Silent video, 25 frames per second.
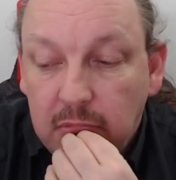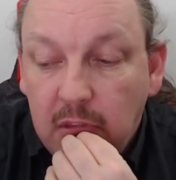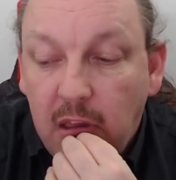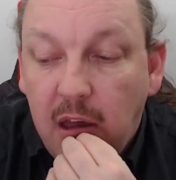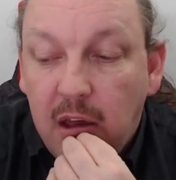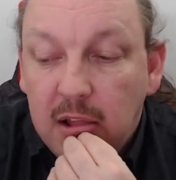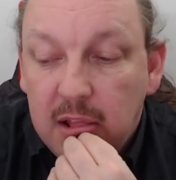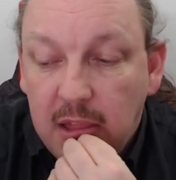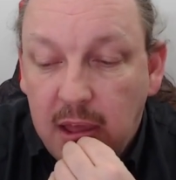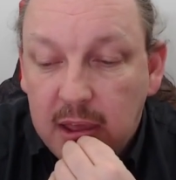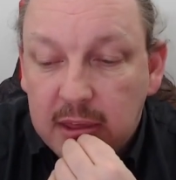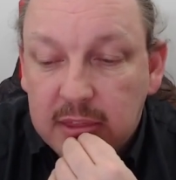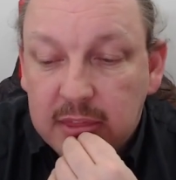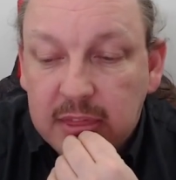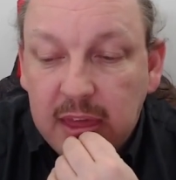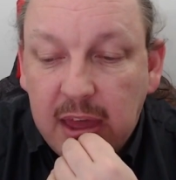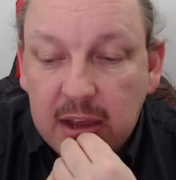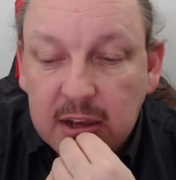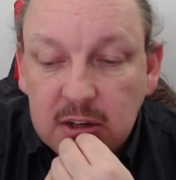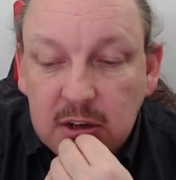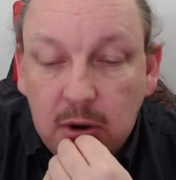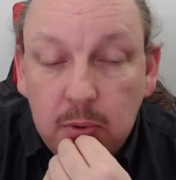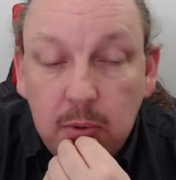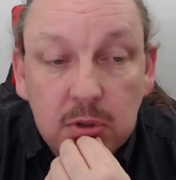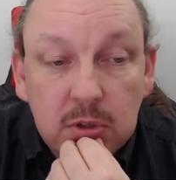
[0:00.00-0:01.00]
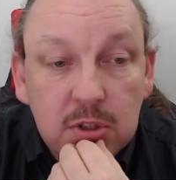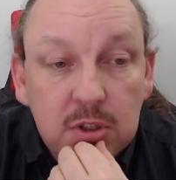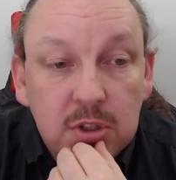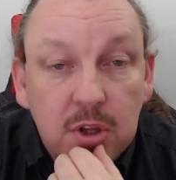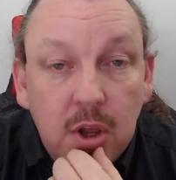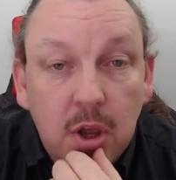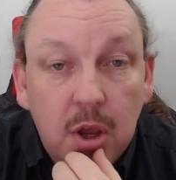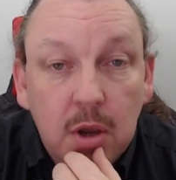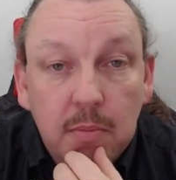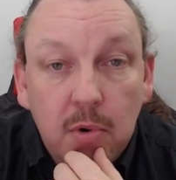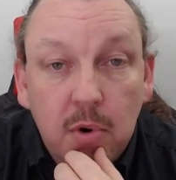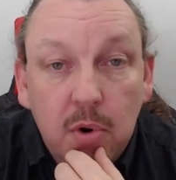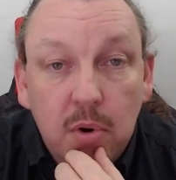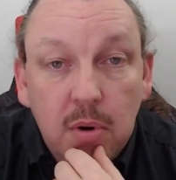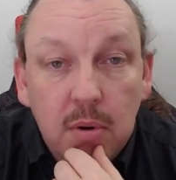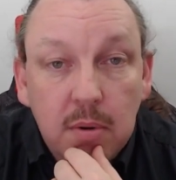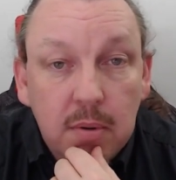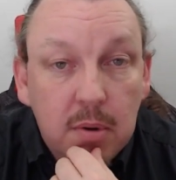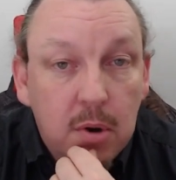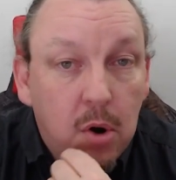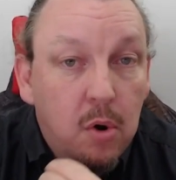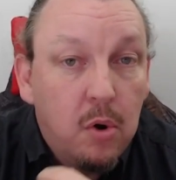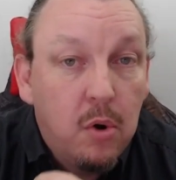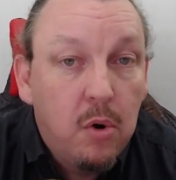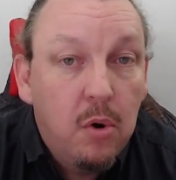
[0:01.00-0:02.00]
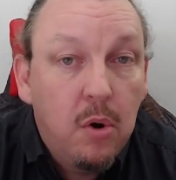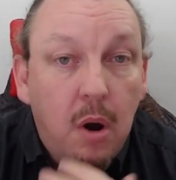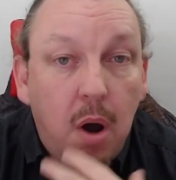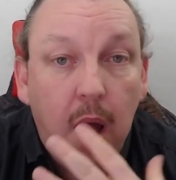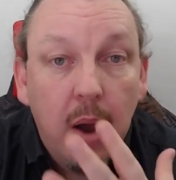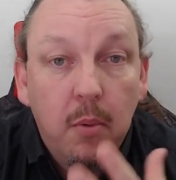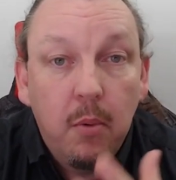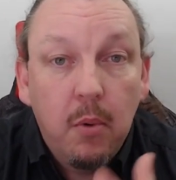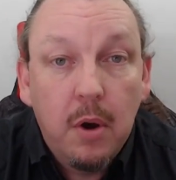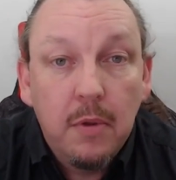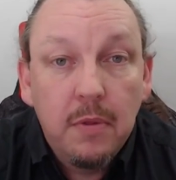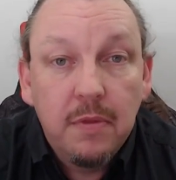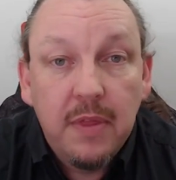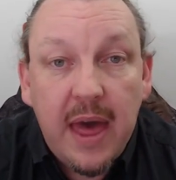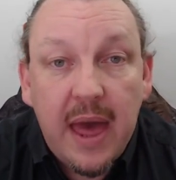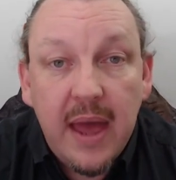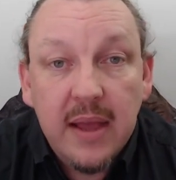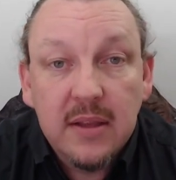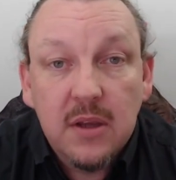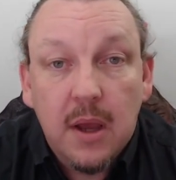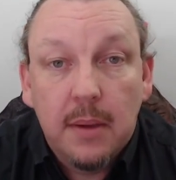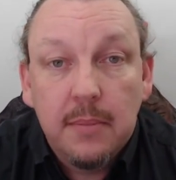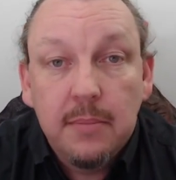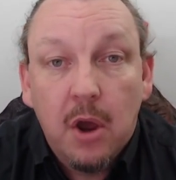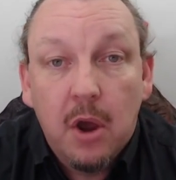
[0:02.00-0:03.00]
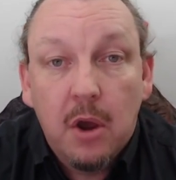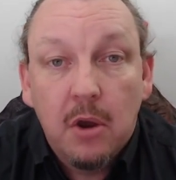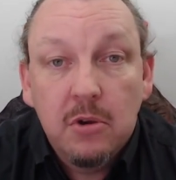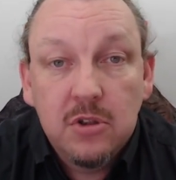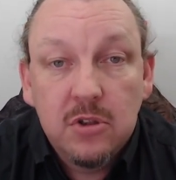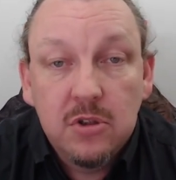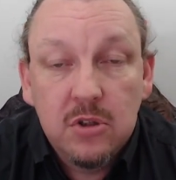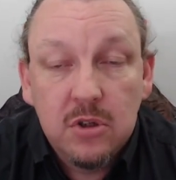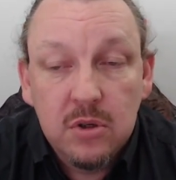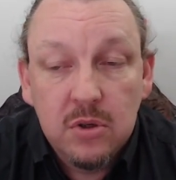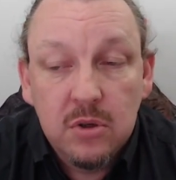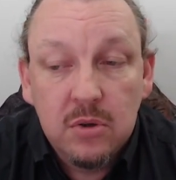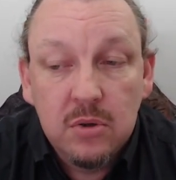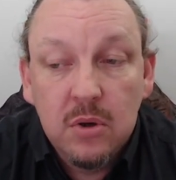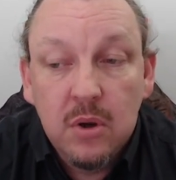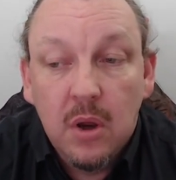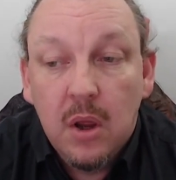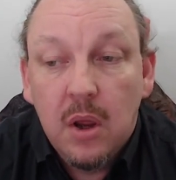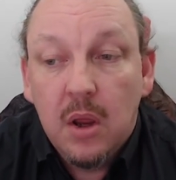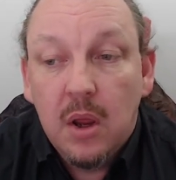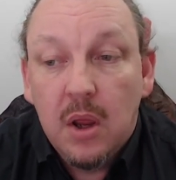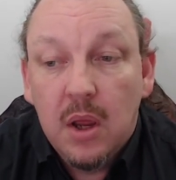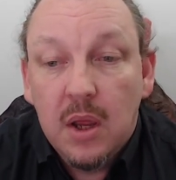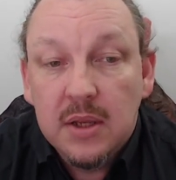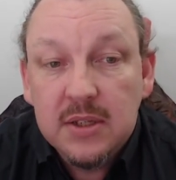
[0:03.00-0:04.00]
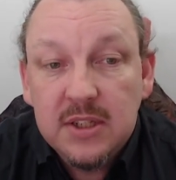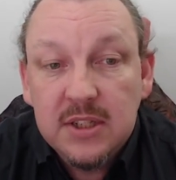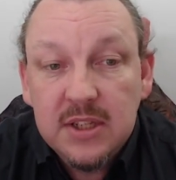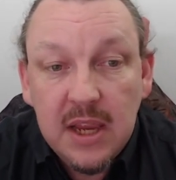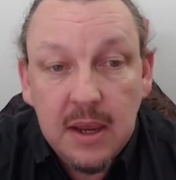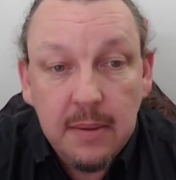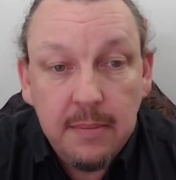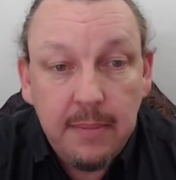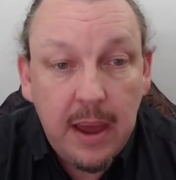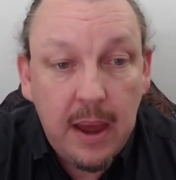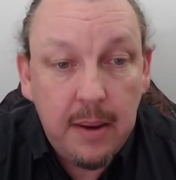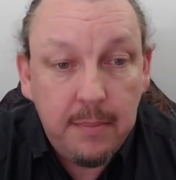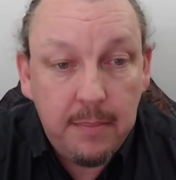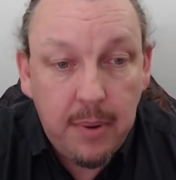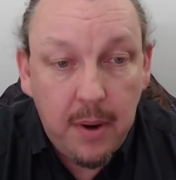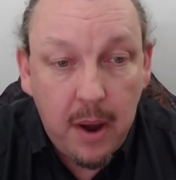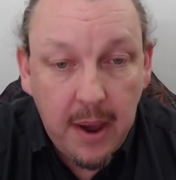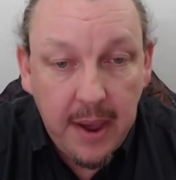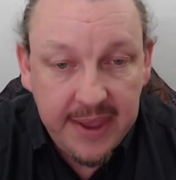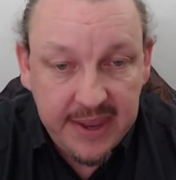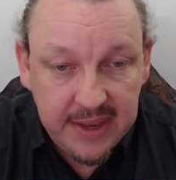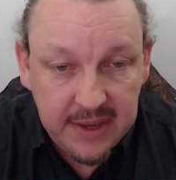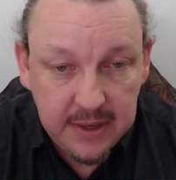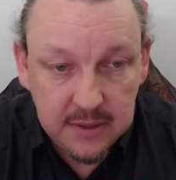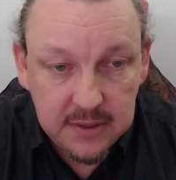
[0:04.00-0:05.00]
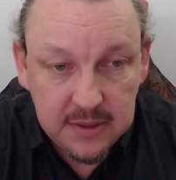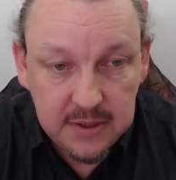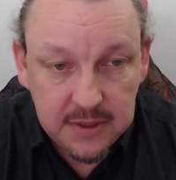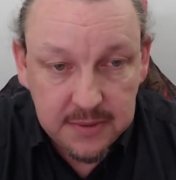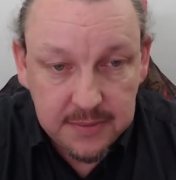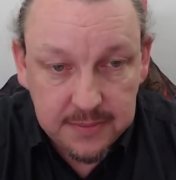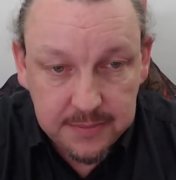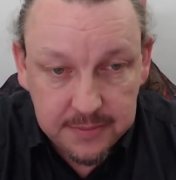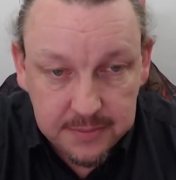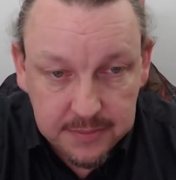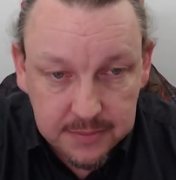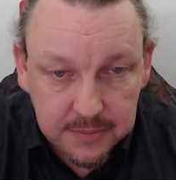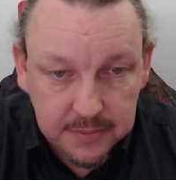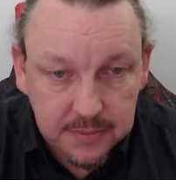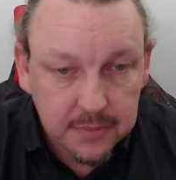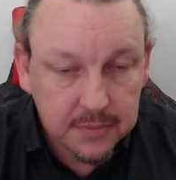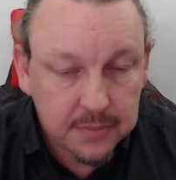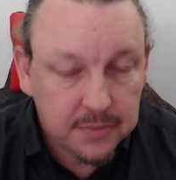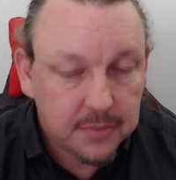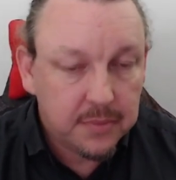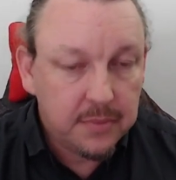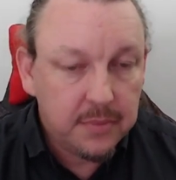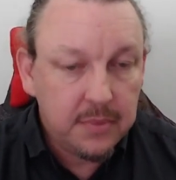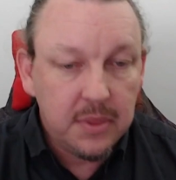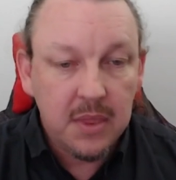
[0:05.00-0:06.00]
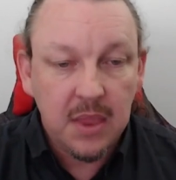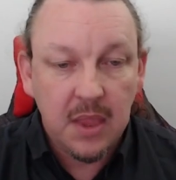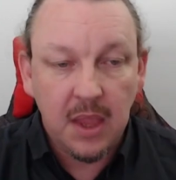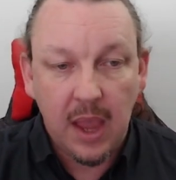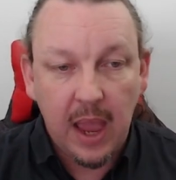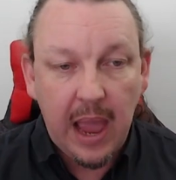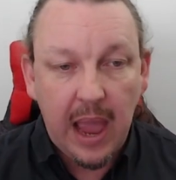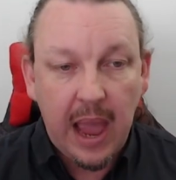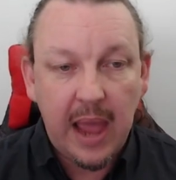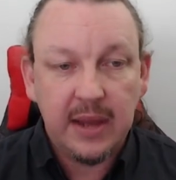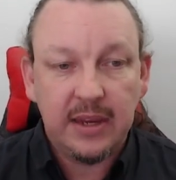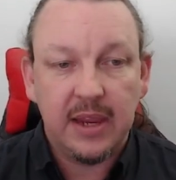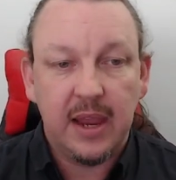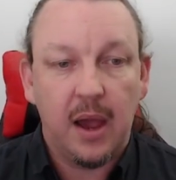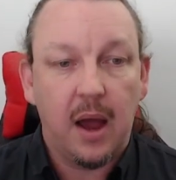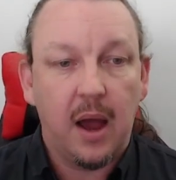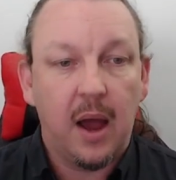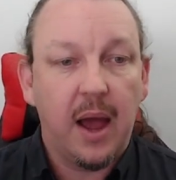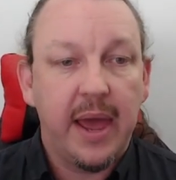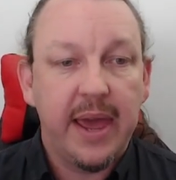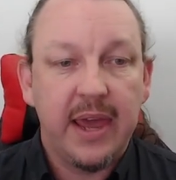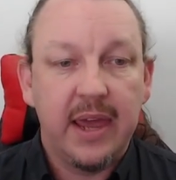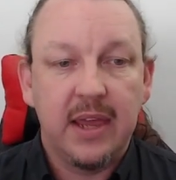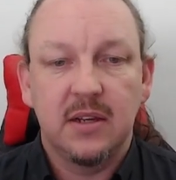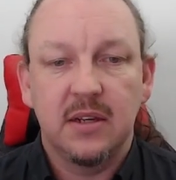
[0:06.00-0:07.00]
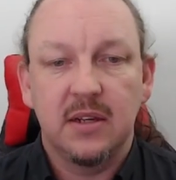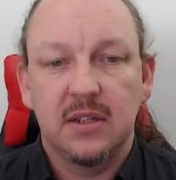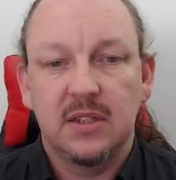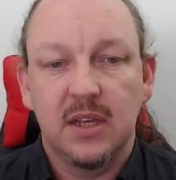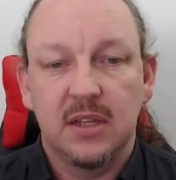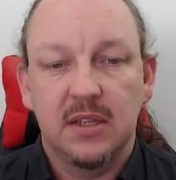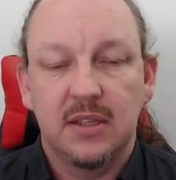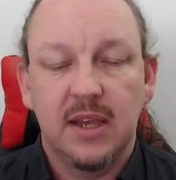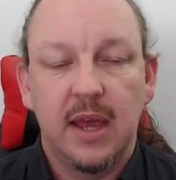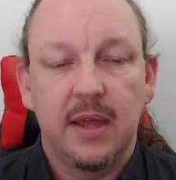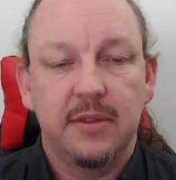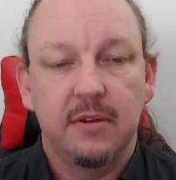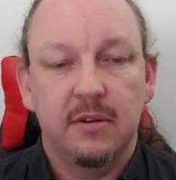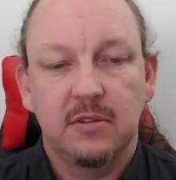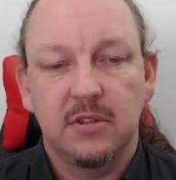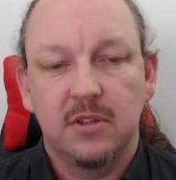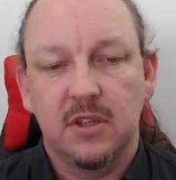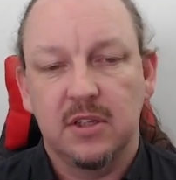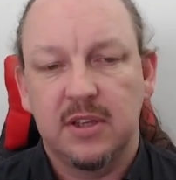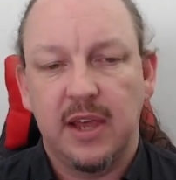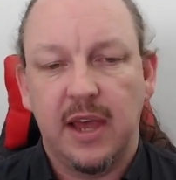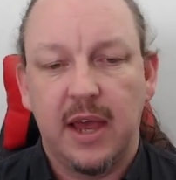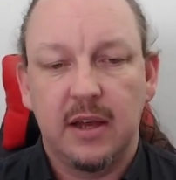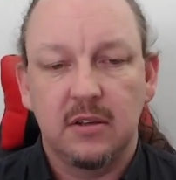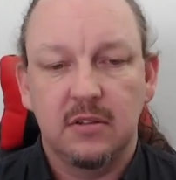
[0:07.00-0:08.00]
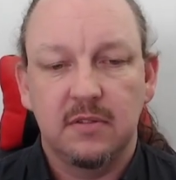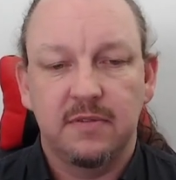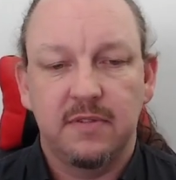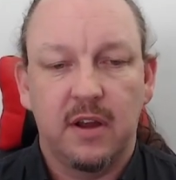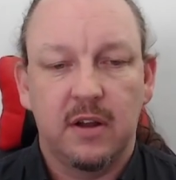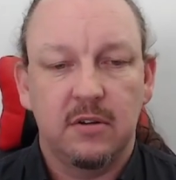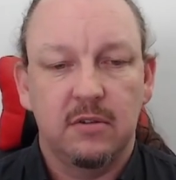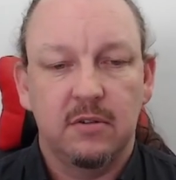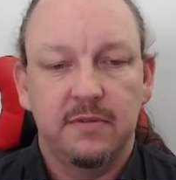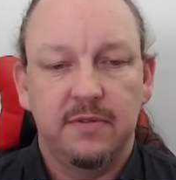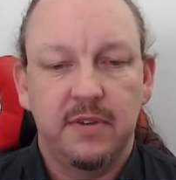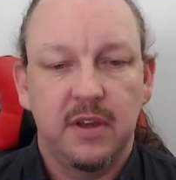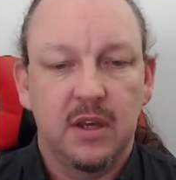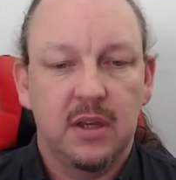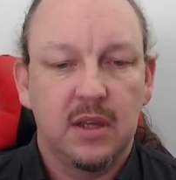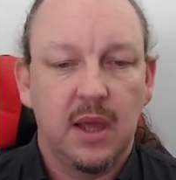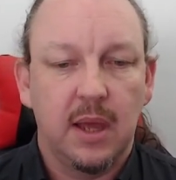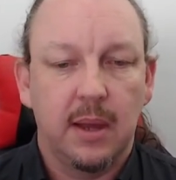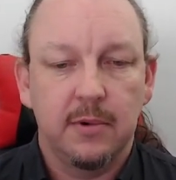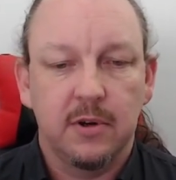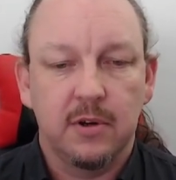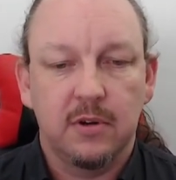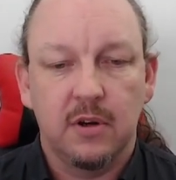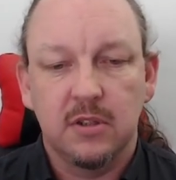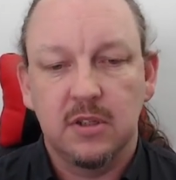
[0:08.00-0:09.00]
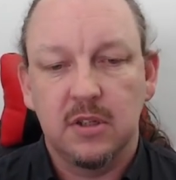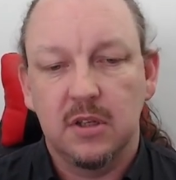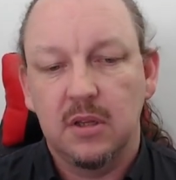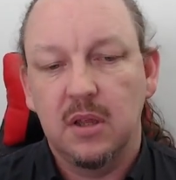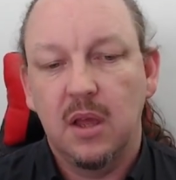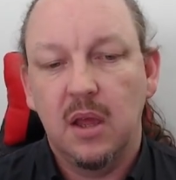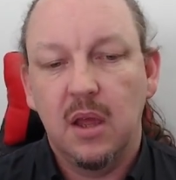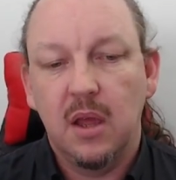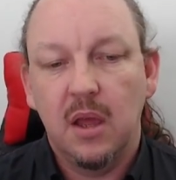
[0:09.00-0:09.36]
I like that, I want to know more, or I want that, I'm going to see about buying it. And yeah, AIDA sits out there as the sales funnel if you come across it.